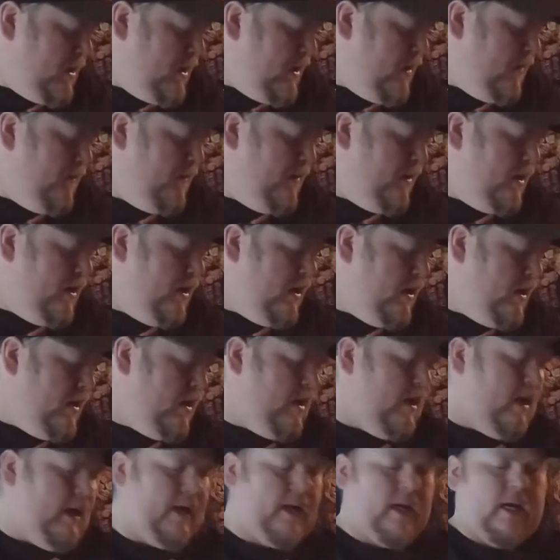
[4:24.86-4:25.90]
And
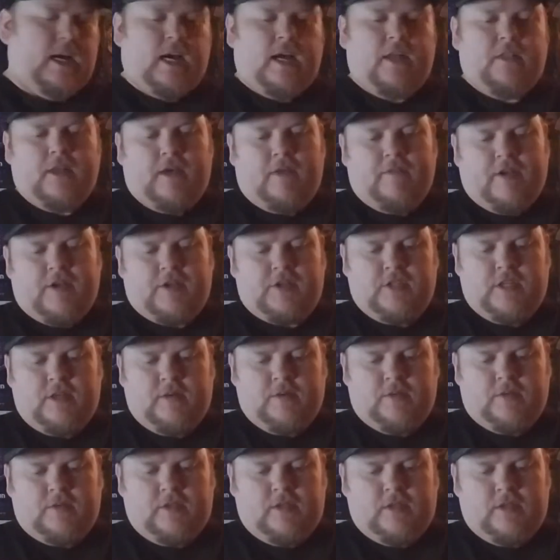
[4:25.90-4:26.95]
then I've actually never
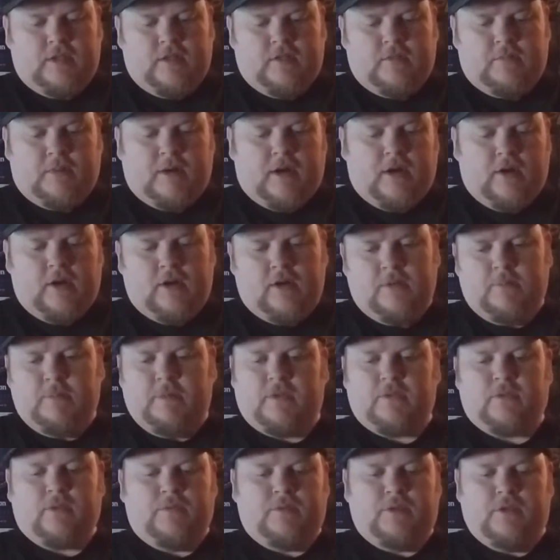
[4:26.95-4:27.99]
seen this, but I heard
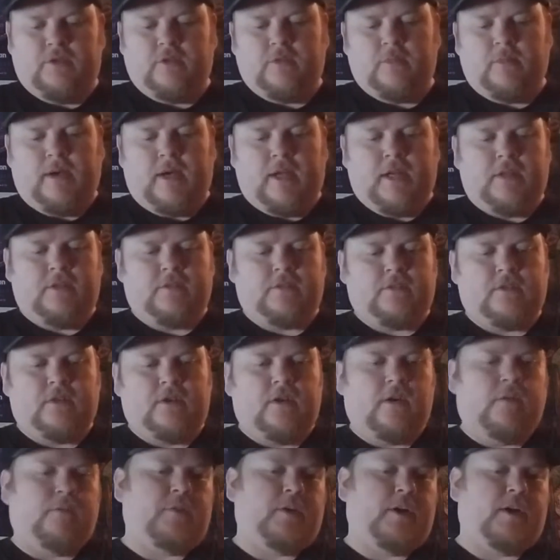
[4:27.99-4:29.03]
mixed reviews about it,
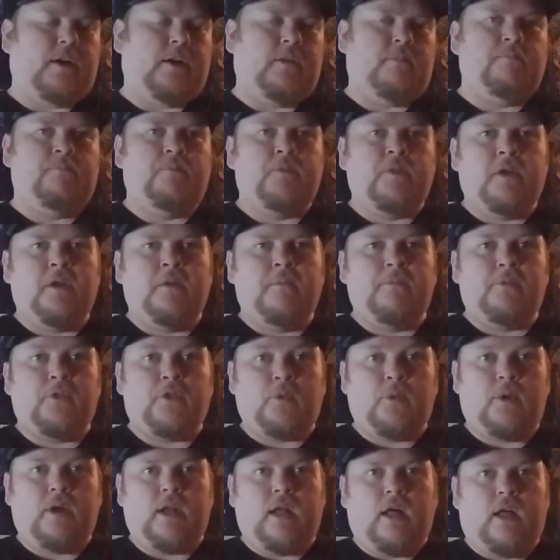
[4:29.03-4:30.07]
so I figured
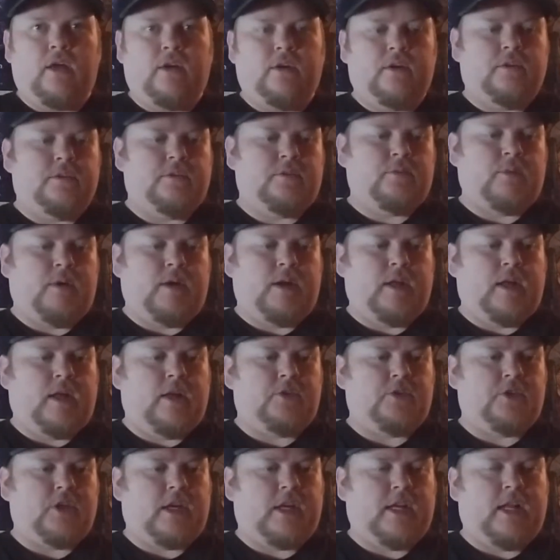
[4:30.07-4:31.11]
$3, why not?
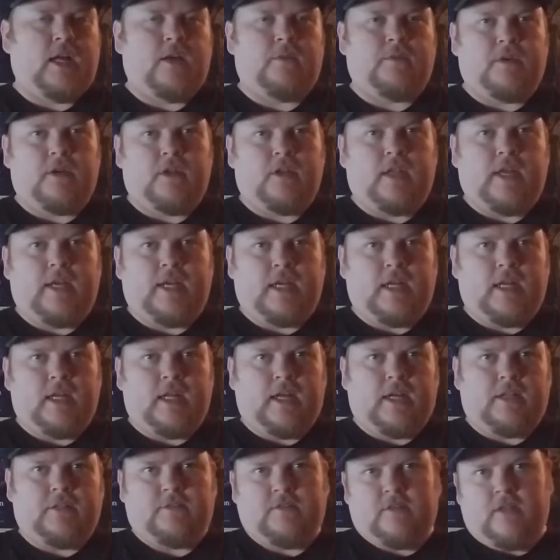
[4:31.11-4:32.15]
Check it out. If I don't like it, I
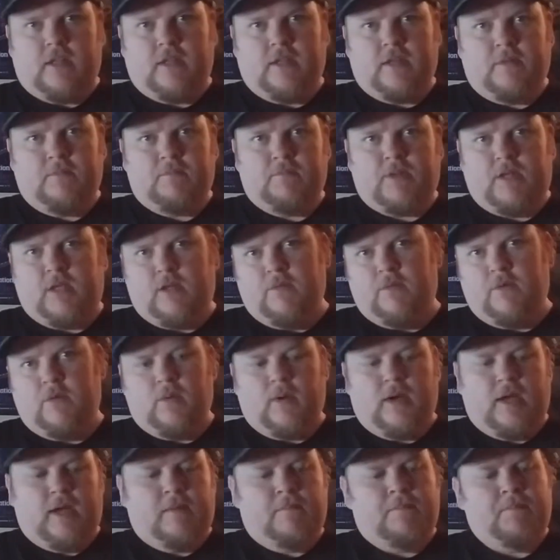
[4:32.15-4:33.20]
could sell it, give it
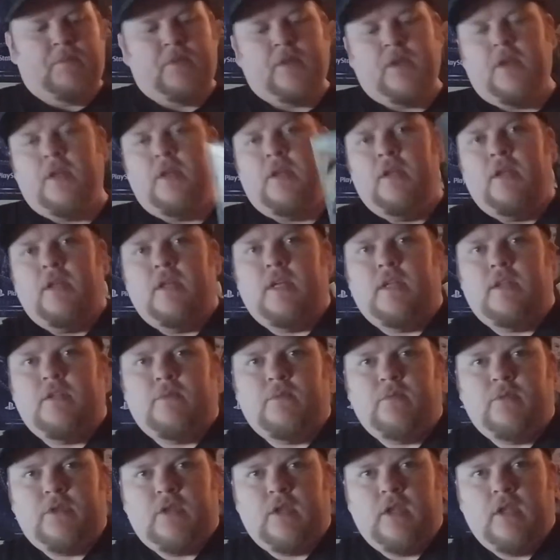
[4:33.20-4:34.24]
away.
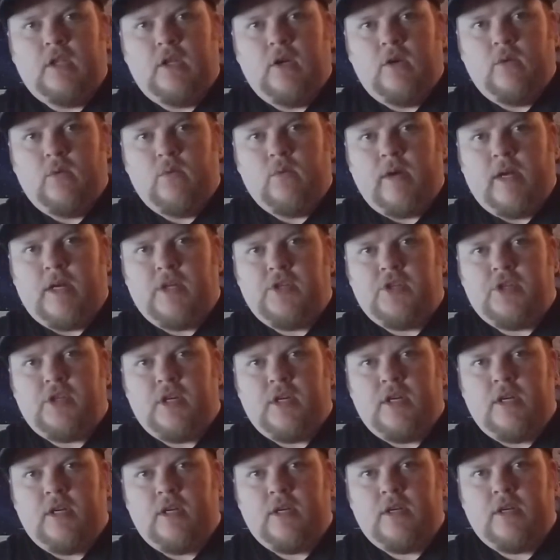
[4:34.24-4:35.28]
The Lone Ranger,
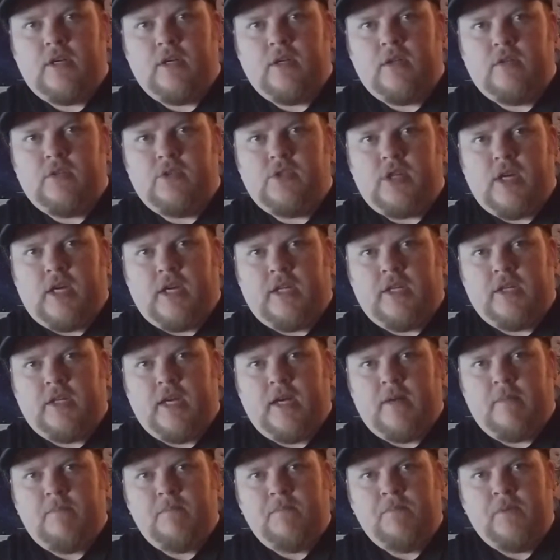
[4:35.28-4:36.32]
good old Johnny
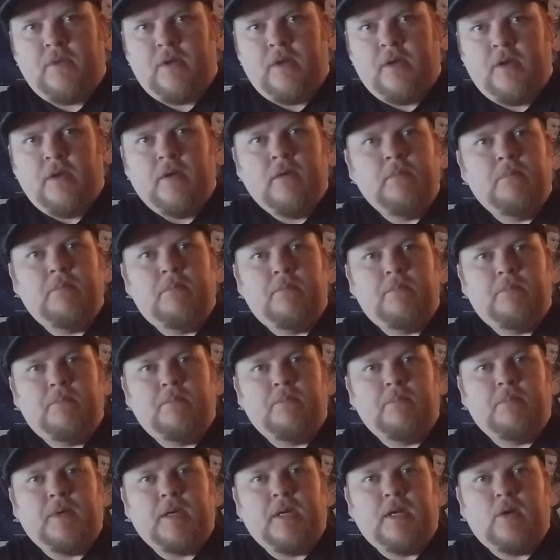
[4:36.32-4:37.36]
Depp,
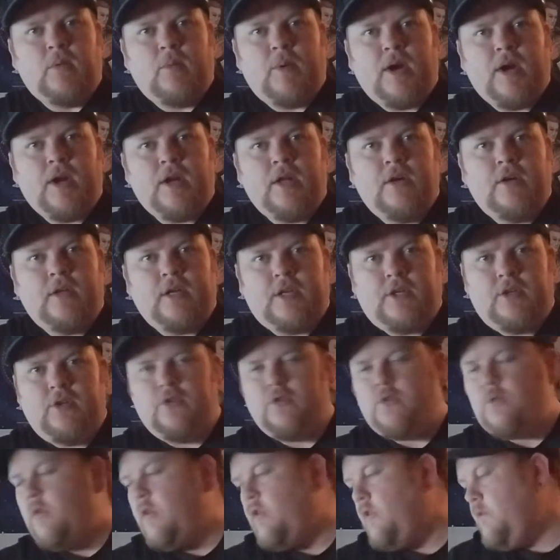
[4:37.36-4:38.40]
being a weirdo like
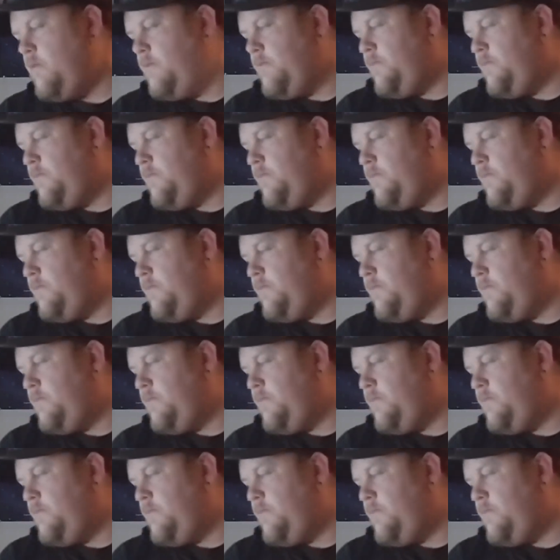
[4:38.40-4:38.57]
usual.